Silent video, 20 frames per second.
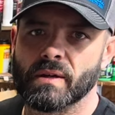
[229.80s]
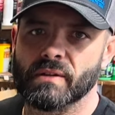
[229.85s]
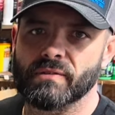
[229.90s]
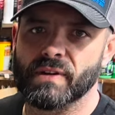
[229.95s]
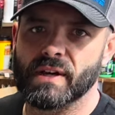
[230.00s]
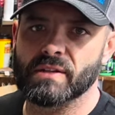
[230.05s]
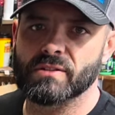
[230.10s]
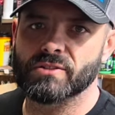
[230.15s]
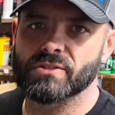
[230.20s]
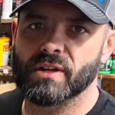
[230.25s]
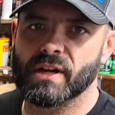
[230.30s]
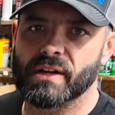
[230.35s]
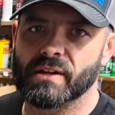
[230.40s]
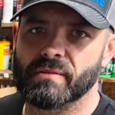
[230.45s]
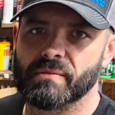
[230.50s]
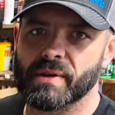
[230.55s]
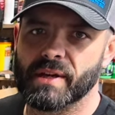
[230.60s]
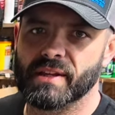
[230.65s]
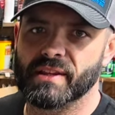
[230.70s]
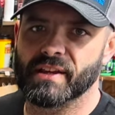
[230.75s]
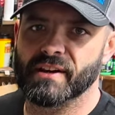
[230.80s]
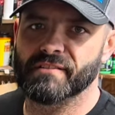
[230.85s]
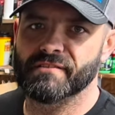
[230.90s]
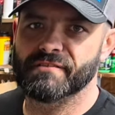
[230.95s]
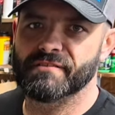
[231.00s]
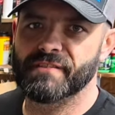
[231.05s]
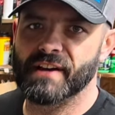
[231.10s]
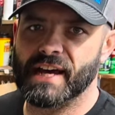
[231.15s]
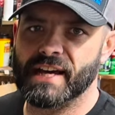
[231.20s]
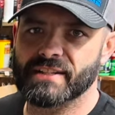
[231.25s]
If I was trying to make the
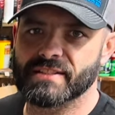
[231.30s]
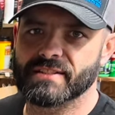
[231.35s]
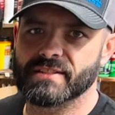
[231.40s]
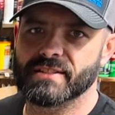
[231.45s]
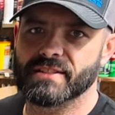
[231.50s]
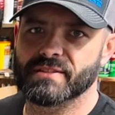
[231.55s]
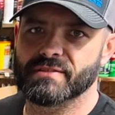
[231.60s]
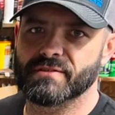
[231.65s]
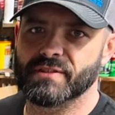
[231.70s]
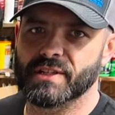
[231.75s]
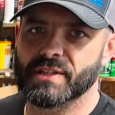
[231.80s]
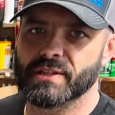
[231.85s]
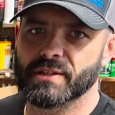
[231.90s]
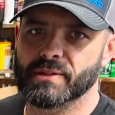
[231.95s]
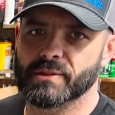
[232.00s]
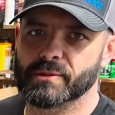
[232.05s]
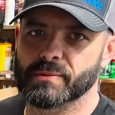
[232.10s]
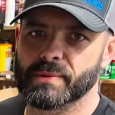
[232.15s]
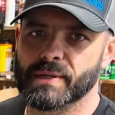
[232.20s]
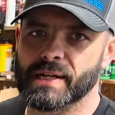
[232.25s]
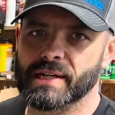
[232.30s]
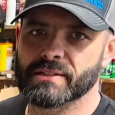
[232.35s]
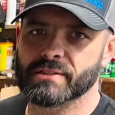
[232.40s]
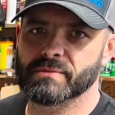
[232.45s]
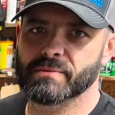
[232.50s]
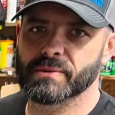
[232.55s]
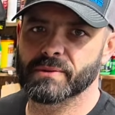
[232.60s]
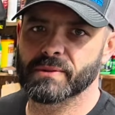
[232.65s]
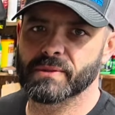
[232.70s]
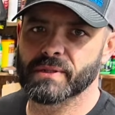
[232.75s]
fastest vehicle
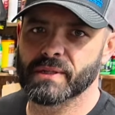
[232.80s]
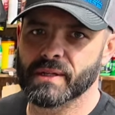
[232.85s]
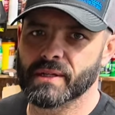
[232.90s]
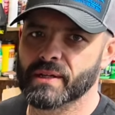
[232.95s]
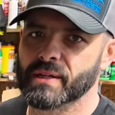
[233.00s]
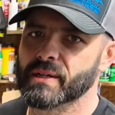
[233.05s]
possible,